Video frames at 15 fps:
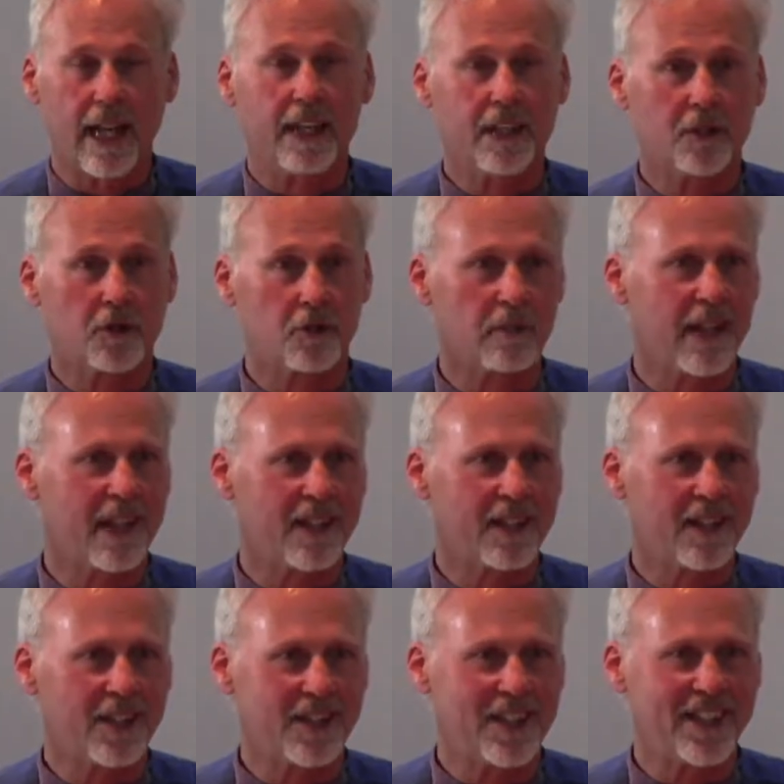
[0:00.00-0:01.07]
it
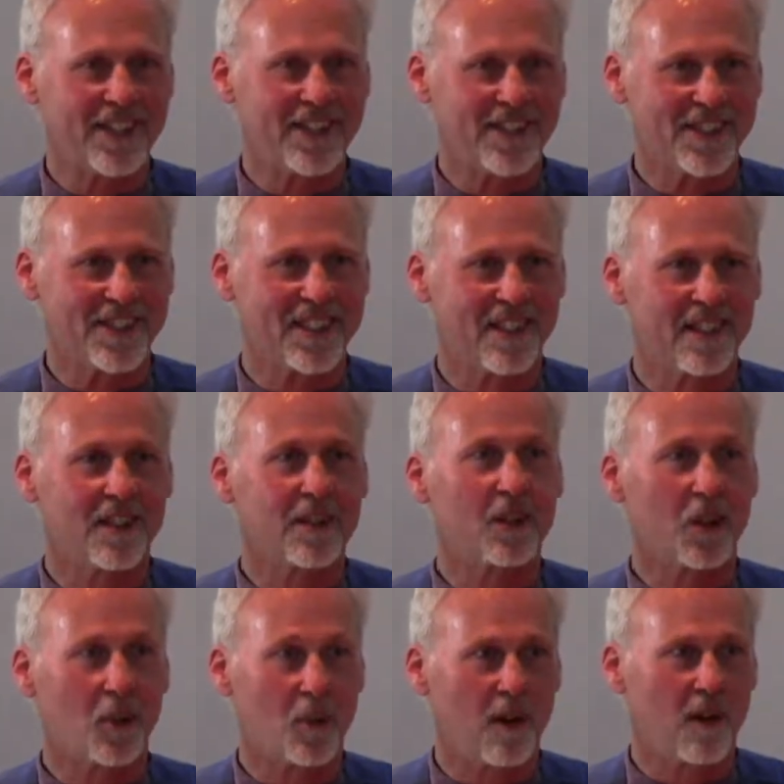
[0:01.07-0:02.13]
dramatically changes the
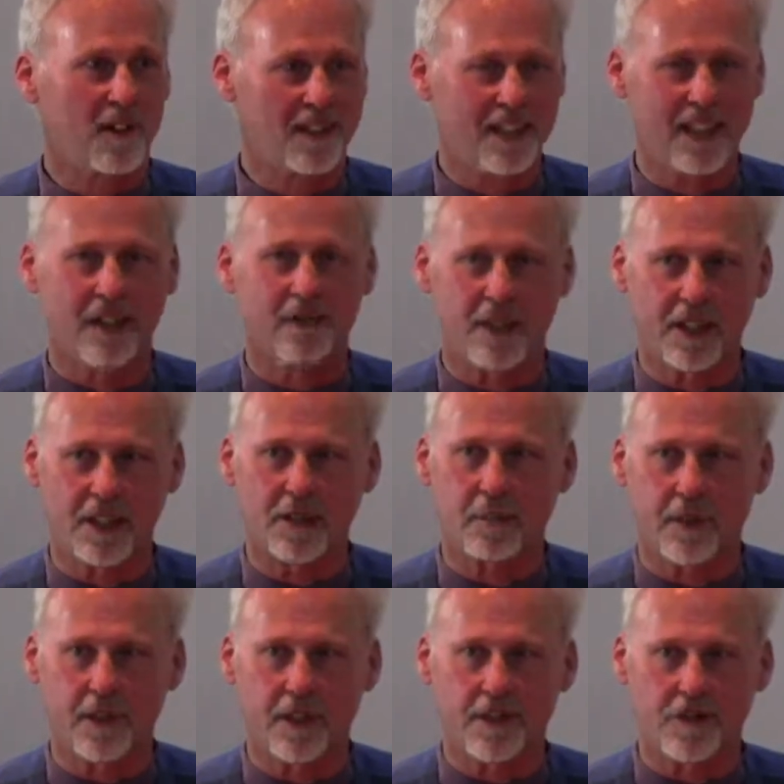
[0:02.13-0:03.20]
quality of the
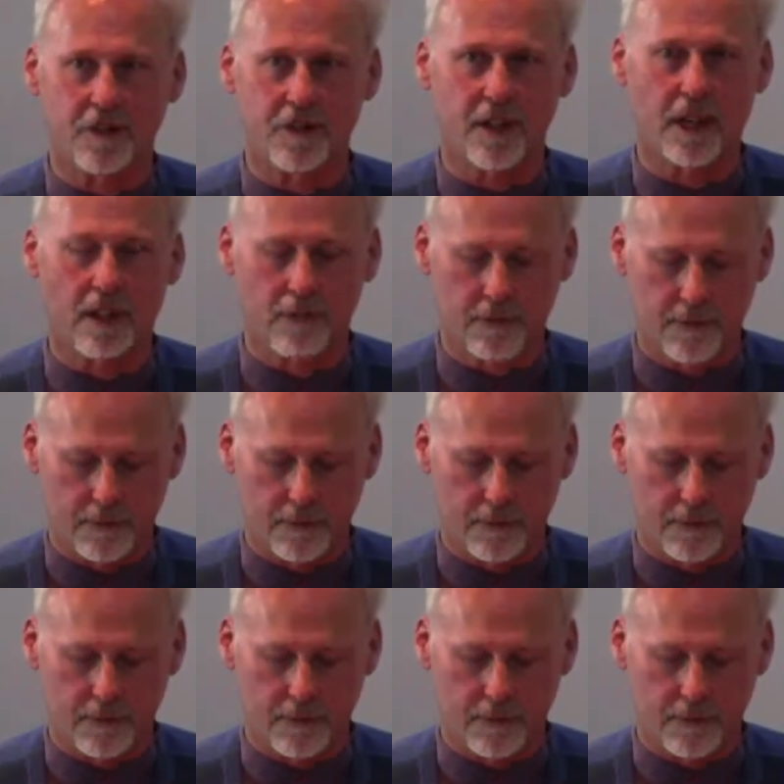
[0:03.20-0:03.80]
experience itself.